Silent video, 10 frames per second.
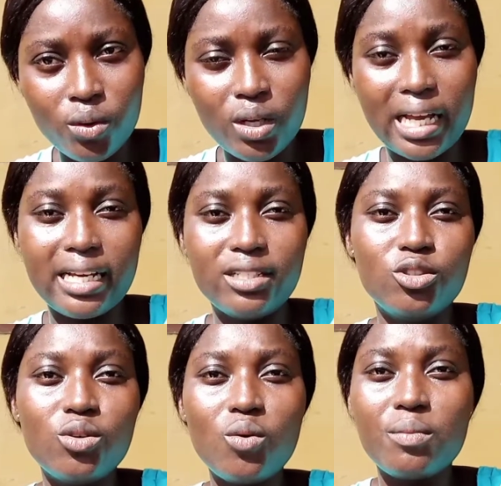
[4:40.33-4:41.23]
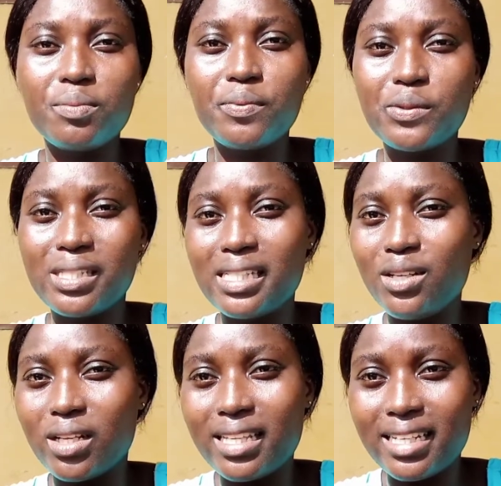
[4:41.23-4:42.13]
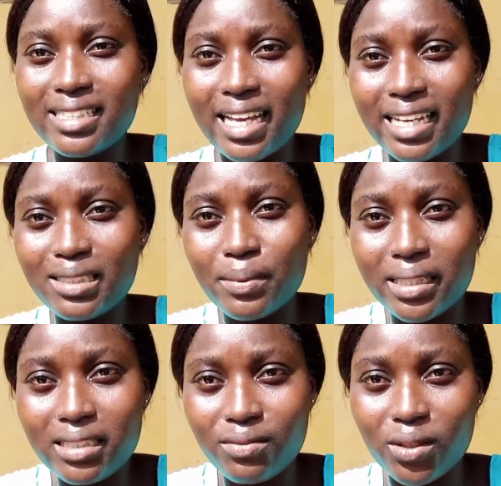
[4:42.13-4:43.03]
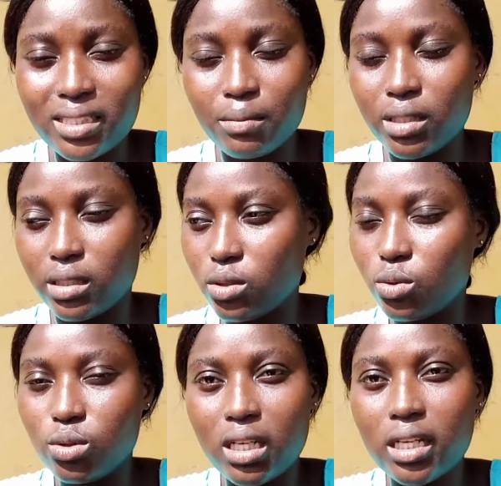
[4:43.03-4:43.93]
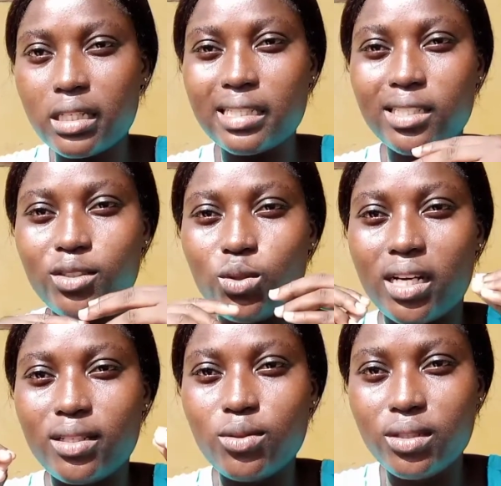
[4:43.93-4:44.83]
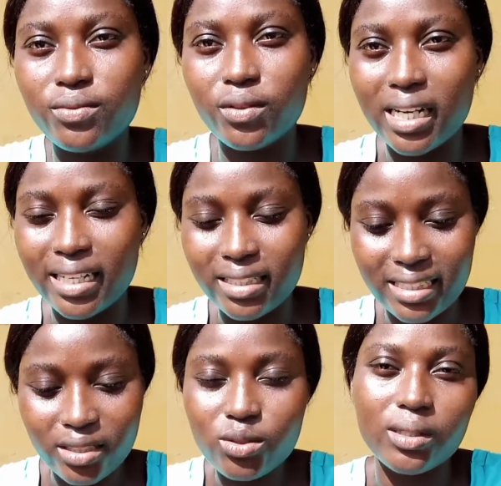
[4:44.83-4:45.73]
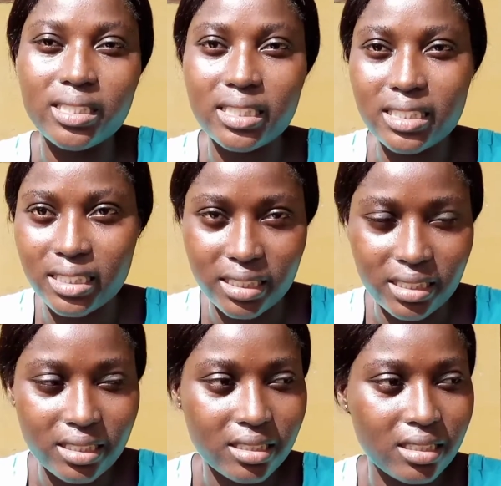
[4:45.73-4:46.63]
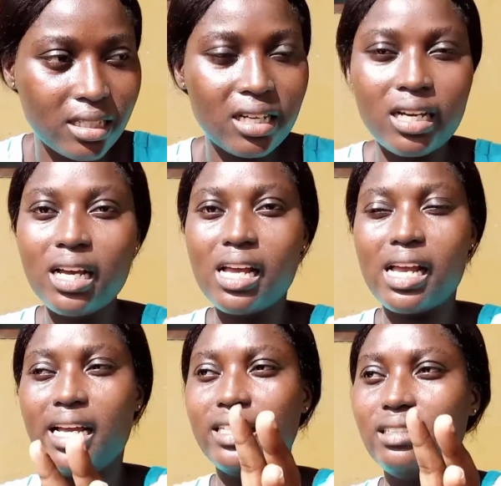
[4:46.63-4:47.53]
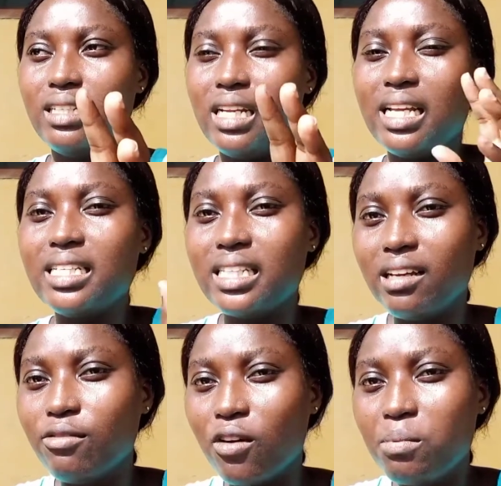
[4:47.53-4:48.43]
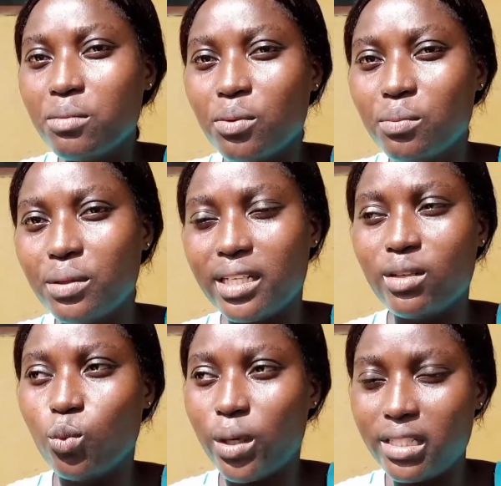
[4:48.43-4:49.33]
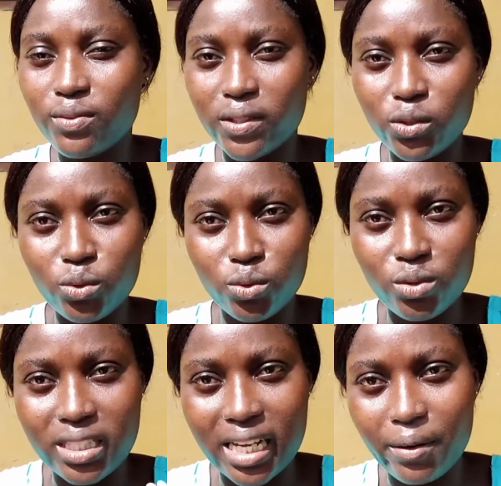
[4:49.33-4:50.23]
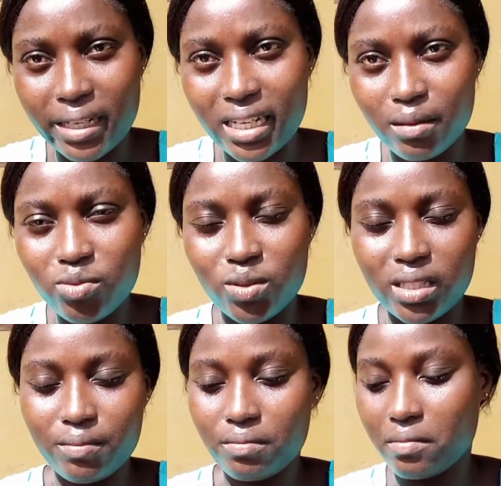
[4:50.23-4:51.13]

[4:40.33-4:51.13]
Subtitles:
and you don't want people to say your things are expensive or something, so you can do it for like just 20 cedis. And let's say 4 people bring wigs for you to do their wig caps for them,